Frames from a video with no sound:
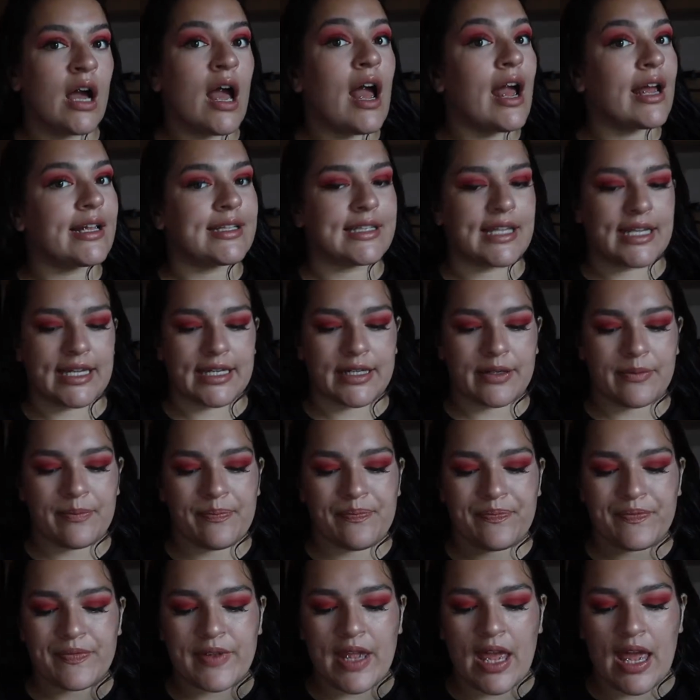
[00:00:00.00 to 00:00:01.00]
I think.
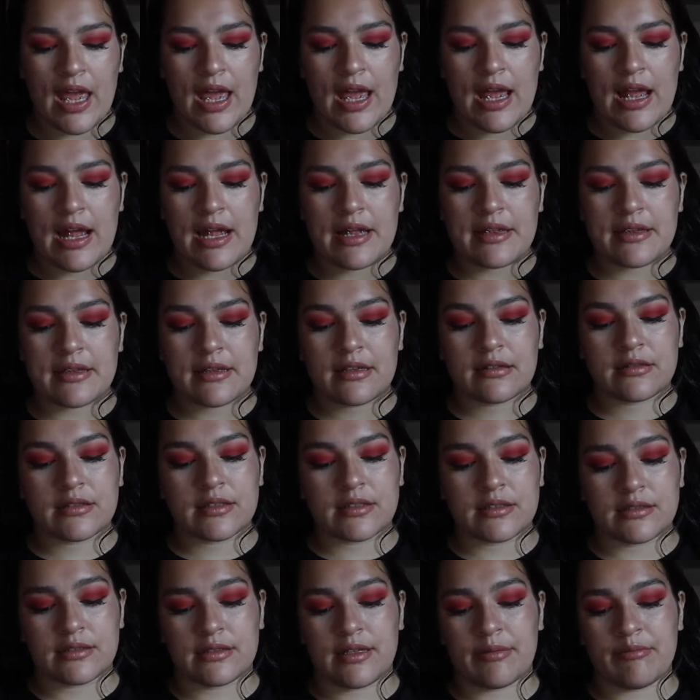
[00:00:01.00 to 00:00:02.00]

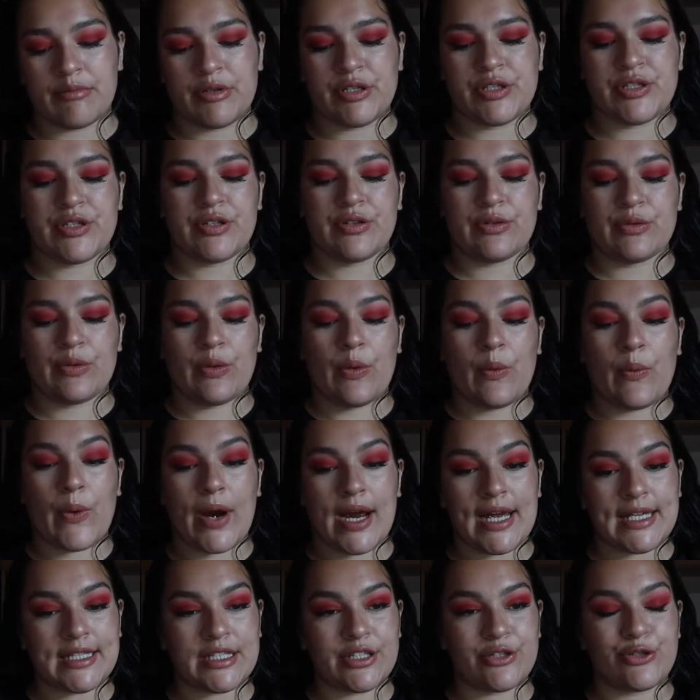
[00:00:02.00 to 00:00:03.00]
Number 2,
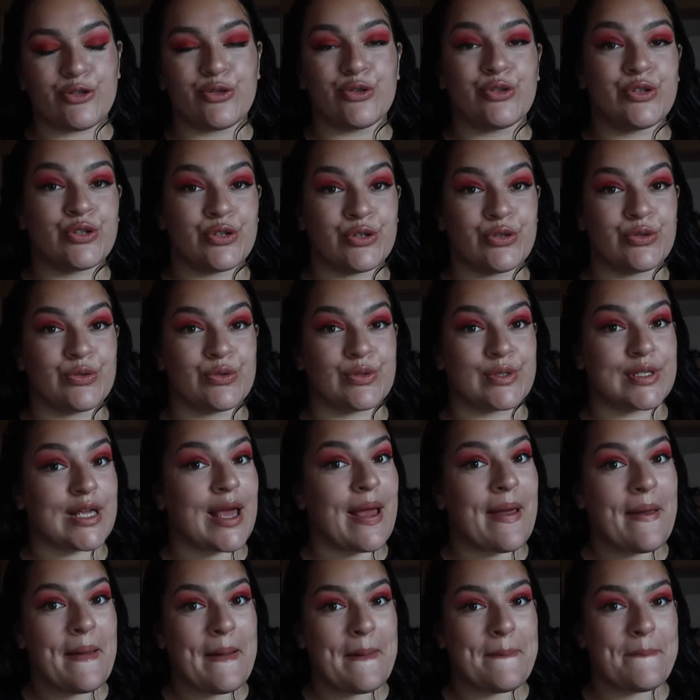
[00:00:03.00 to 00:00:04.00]
why did you choose
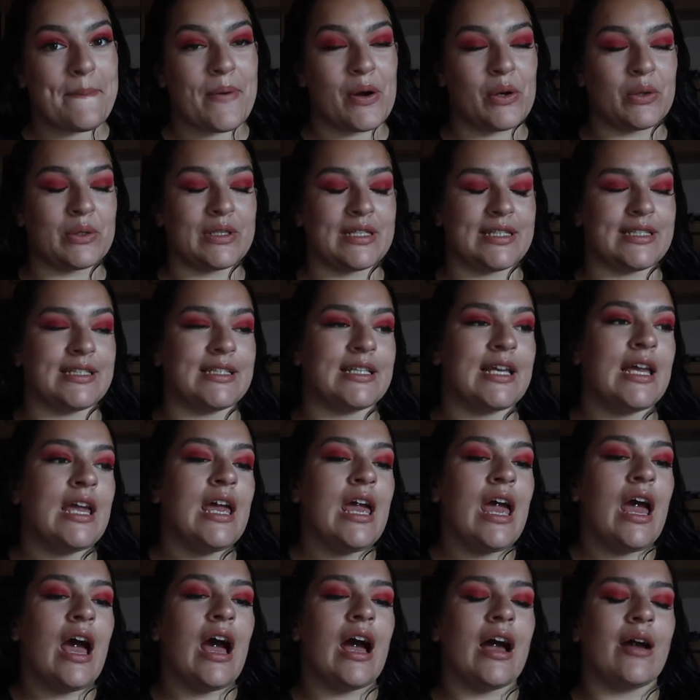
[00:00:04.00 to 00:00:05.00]
Poland?
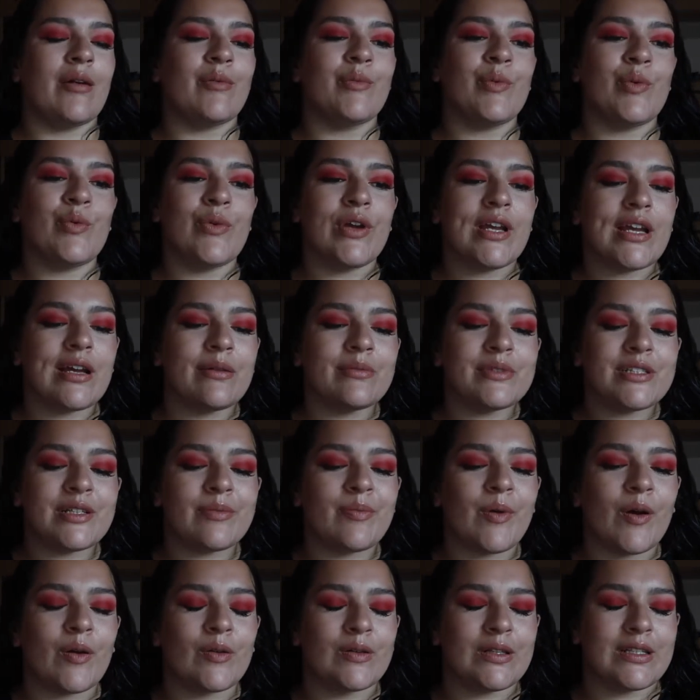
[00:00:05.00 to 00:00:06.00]
We come to
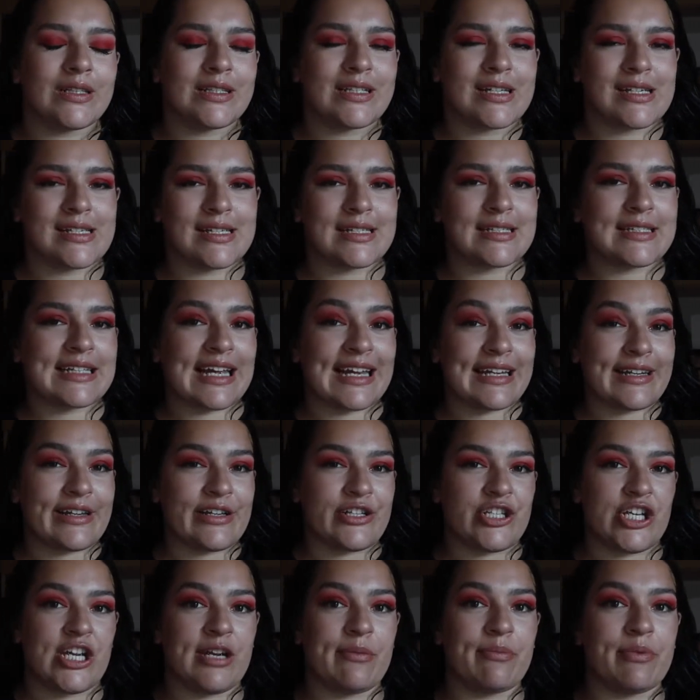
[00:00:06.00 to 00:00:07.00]
Poland because it's kind of
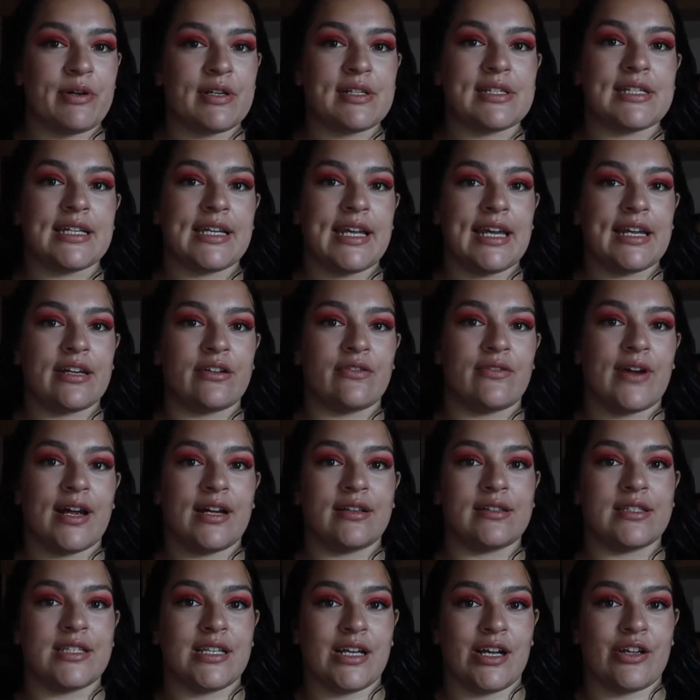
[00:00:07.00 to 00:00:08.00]
cheaper to get
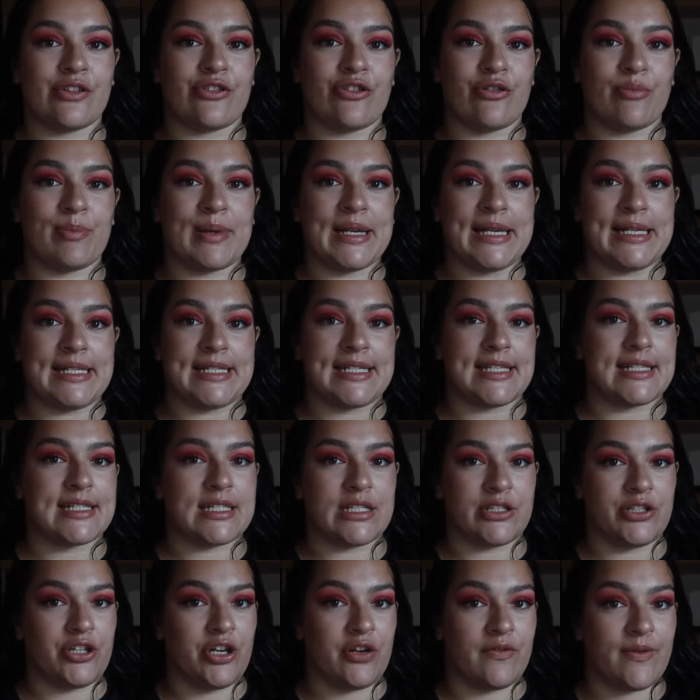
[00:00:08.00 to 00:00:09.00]
around to other places
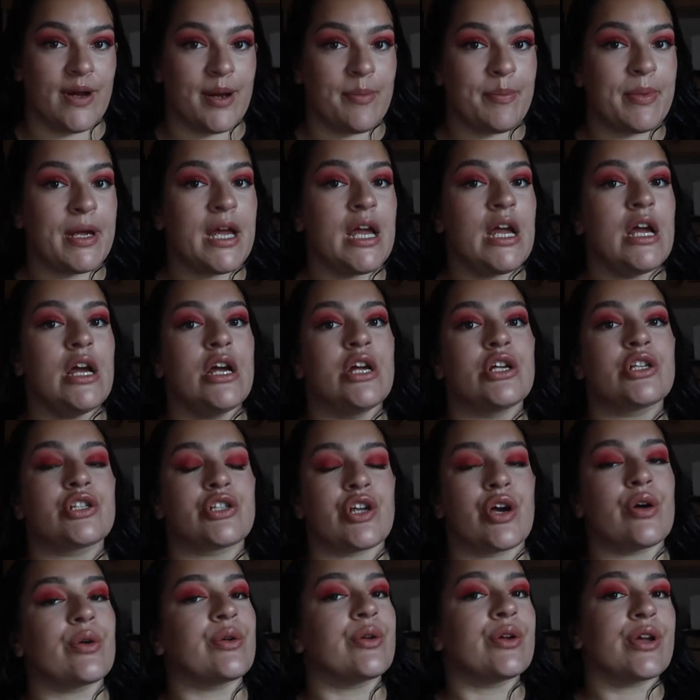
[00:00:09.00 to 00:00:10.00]
in Europe.
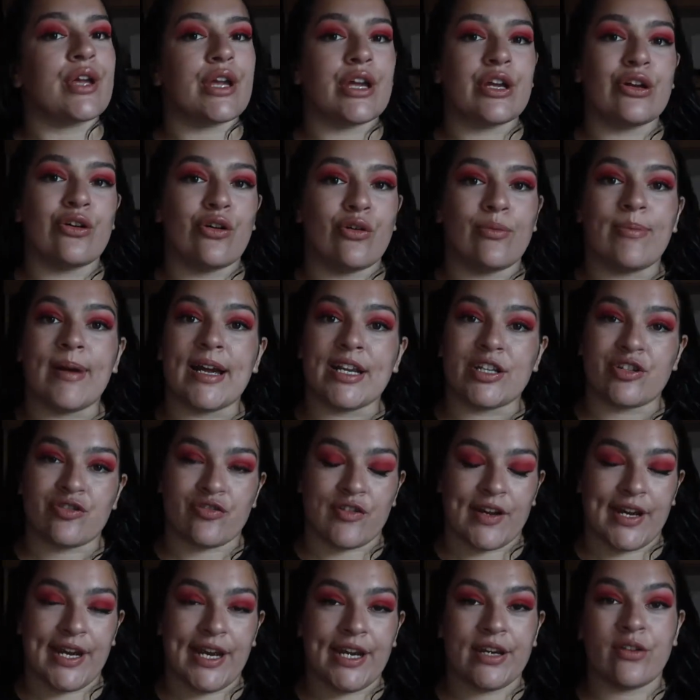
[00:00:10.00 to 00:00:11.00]
So you can go by
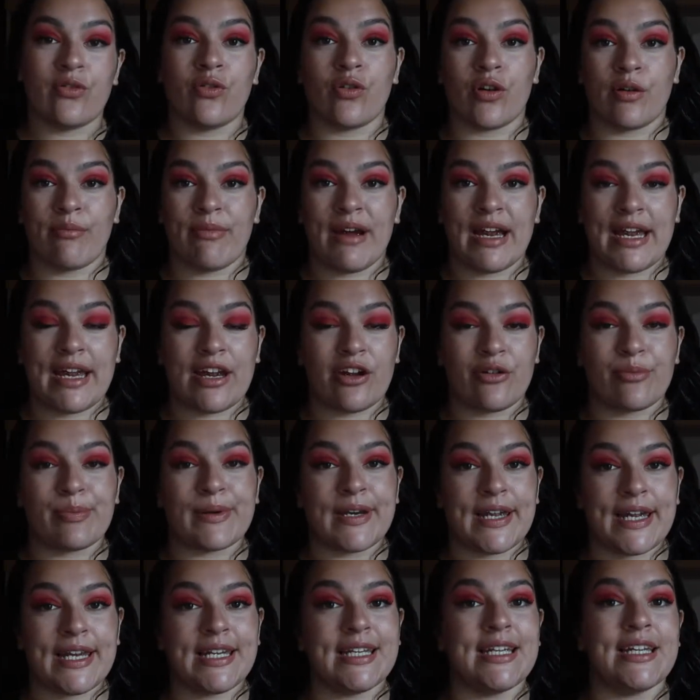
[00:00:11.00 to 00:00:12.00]
train or by airplane.